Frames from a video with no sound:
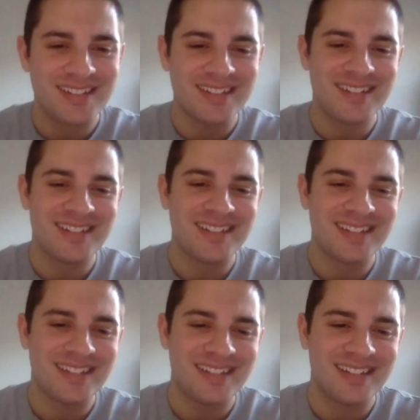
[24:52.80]

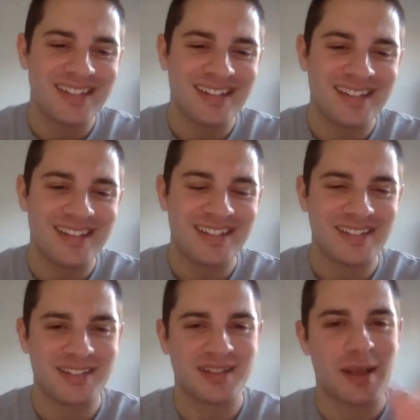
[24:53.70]

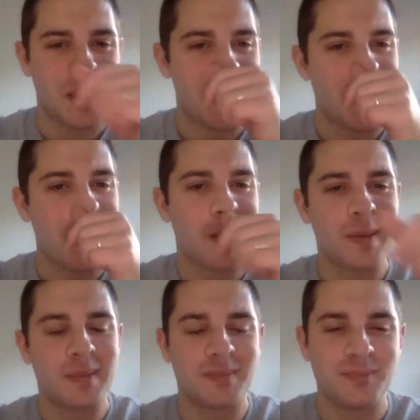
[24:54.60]

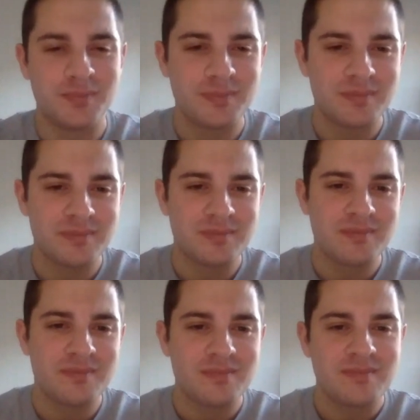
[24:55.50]

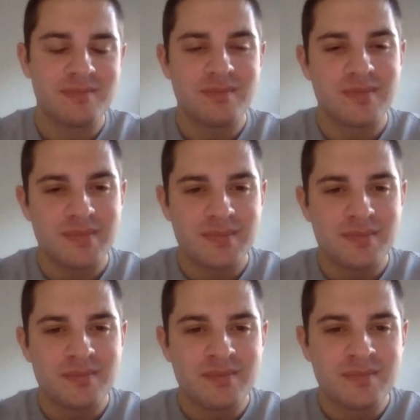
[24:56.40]

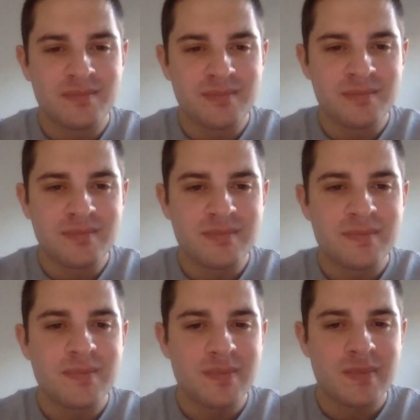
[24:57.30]
(not speaking)